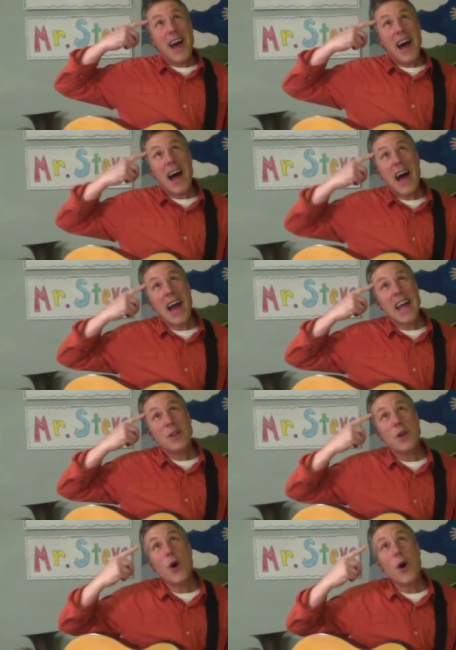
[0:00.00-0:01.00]
I
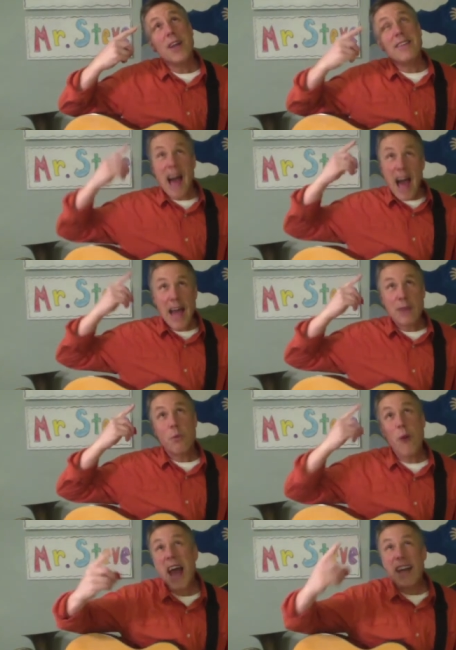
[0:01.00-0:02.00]
learned I'd
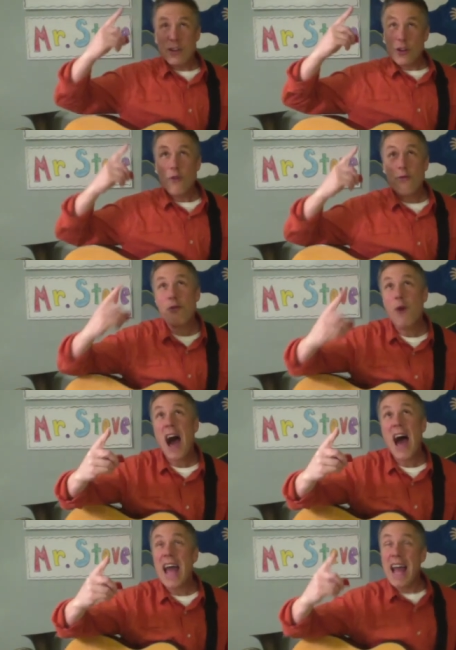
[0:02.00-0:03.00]
like to
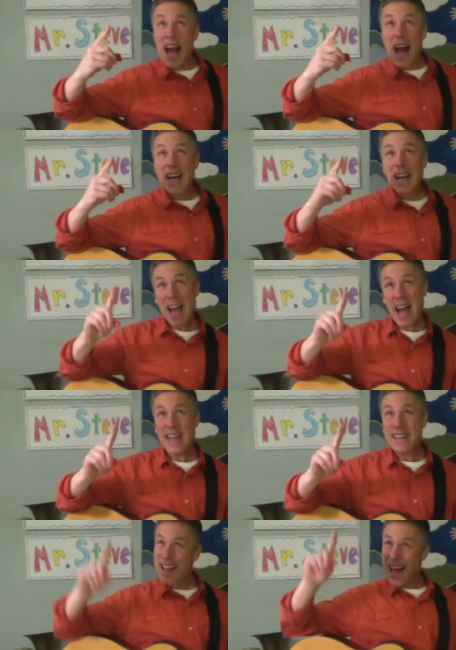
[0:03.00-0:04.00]
fly a
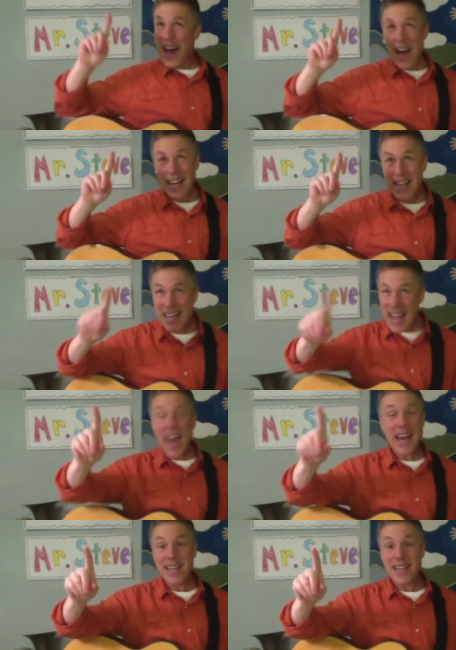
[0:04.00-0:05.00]
kite
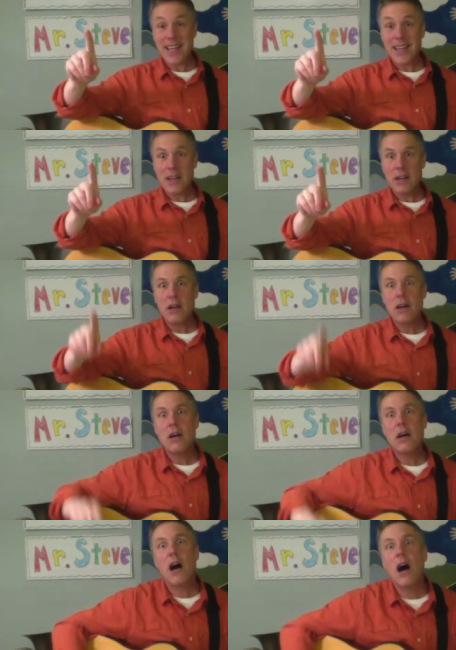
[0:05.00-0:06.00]
again.
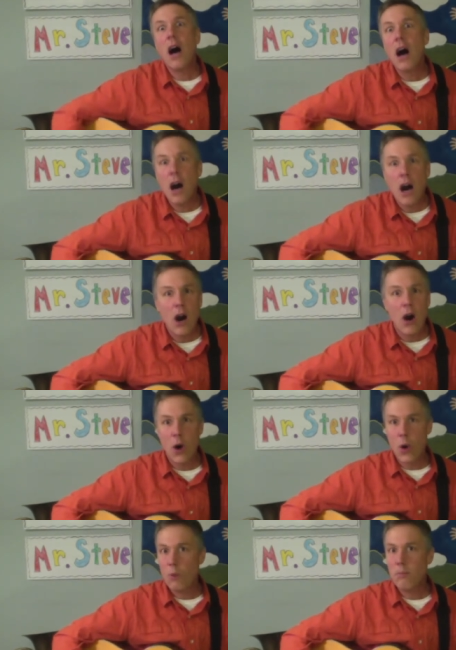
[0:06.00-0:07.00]

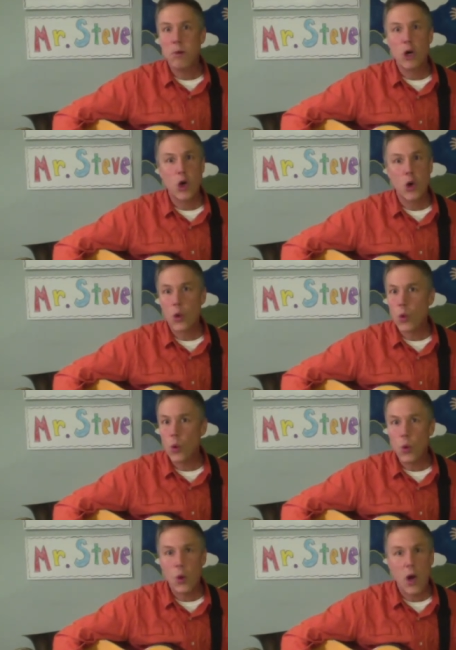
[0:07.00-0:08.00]
Oh,
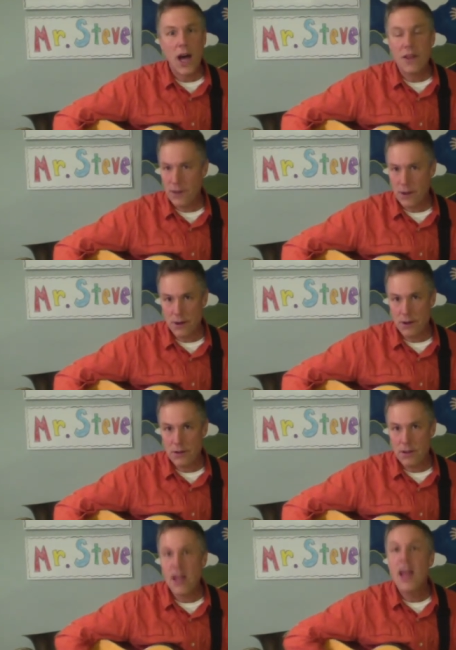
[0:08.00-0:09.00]
brother.
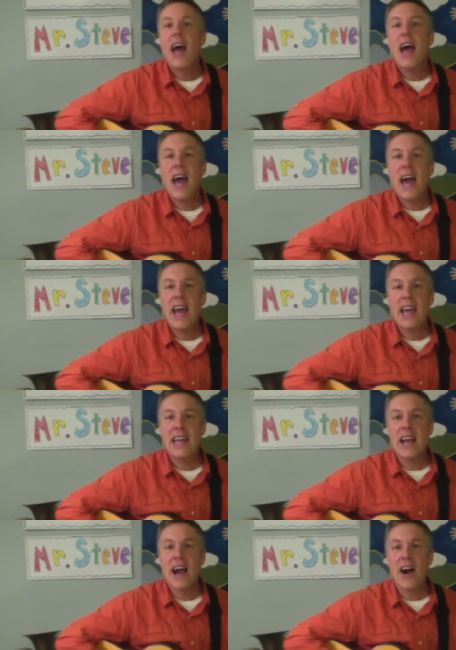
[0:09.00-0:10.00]

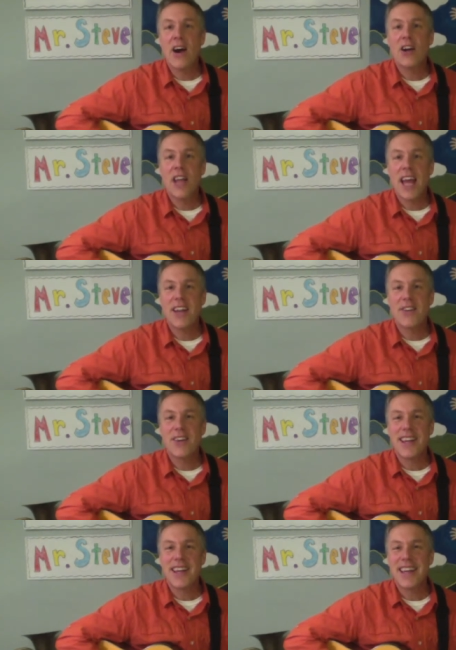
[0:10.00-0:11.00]
Hang on,
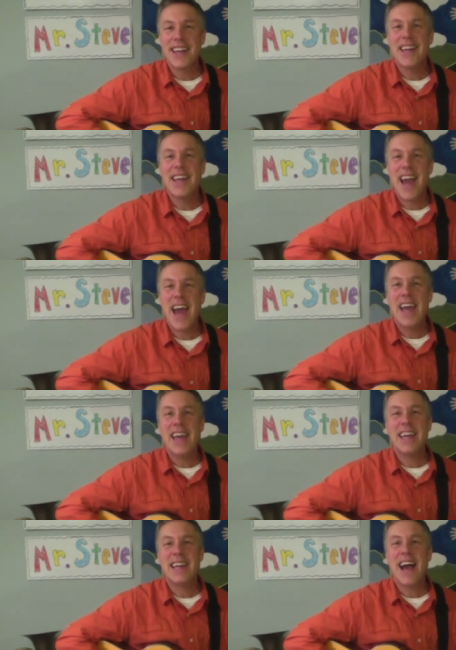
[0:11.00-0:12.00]
Henry,
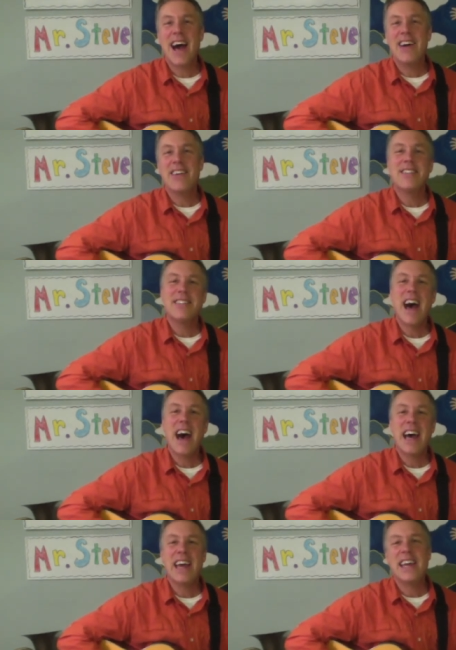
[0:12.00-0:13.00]
hang on
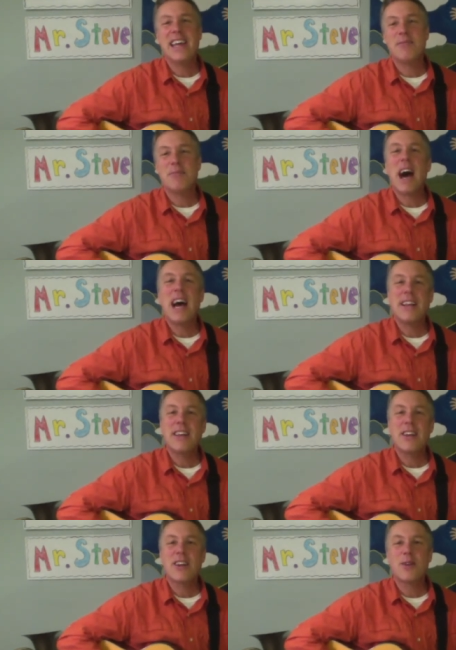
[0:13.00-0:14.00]
tight, my
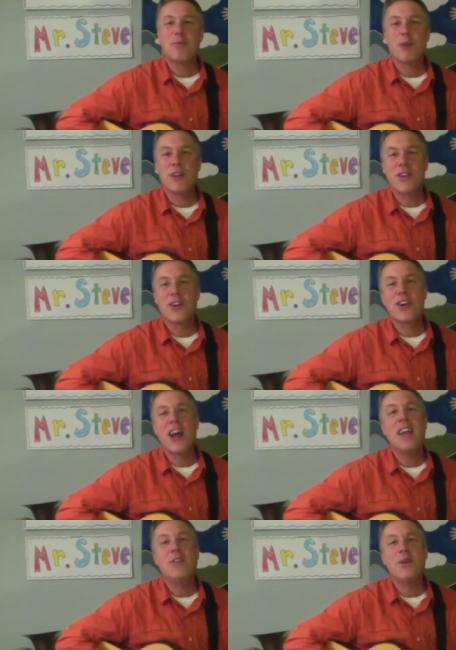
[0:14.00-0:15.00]
little brother
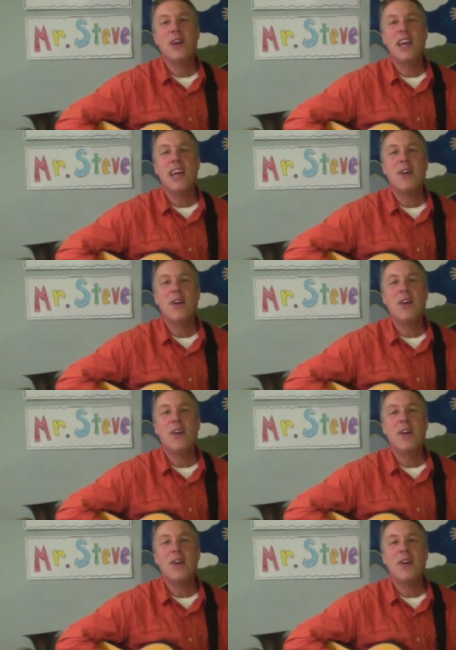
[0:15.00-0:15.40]
Henry